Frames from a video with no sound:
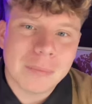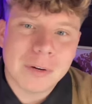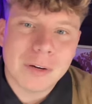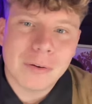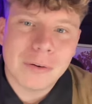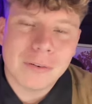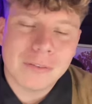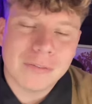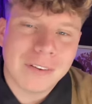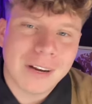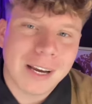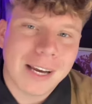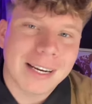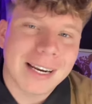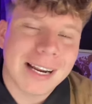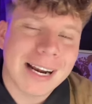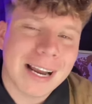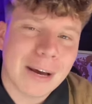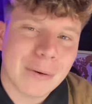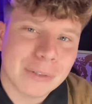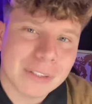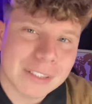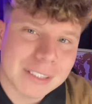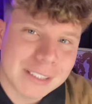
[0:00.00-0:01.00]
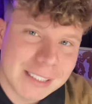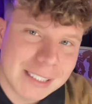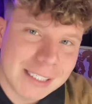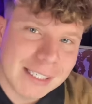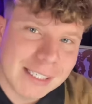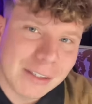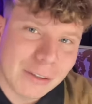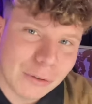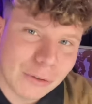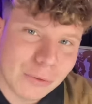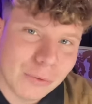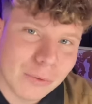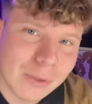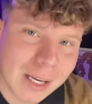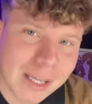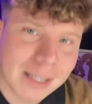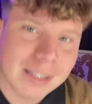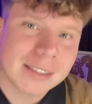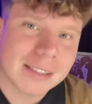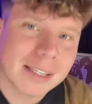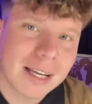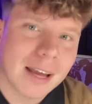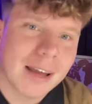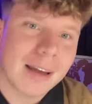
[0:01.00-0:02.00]
to be notified. And I will see you
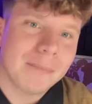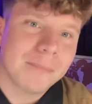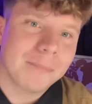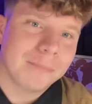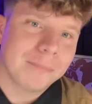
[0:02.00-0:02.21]
next time.